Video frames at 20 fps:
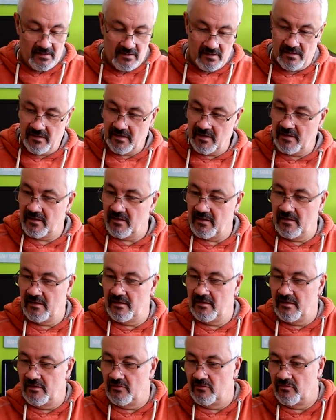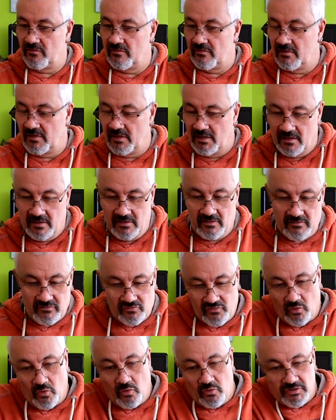I think it
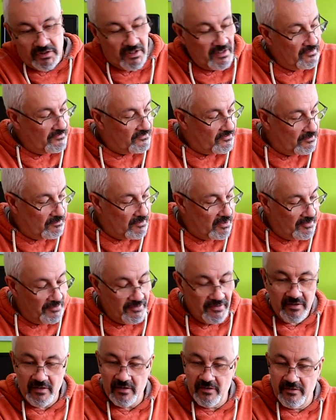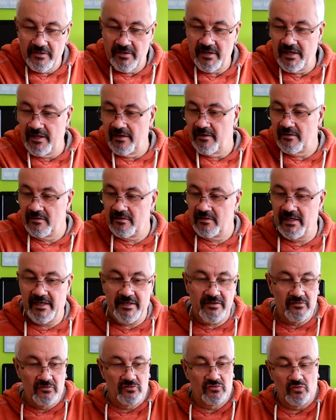draws in from under here
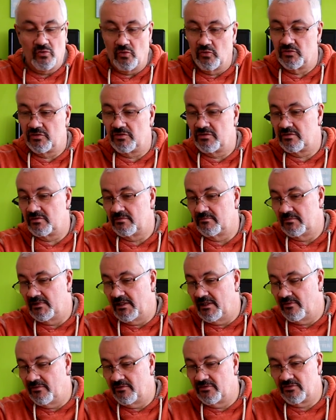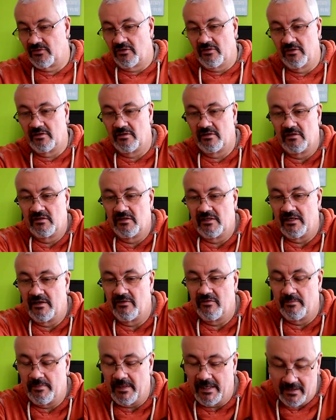and exhausts out the side, and I think
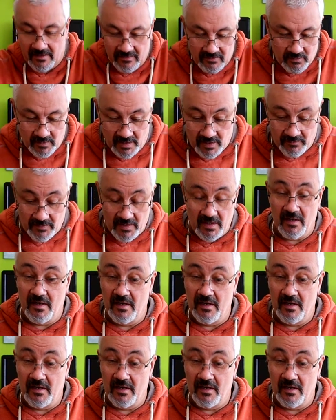out the back as well.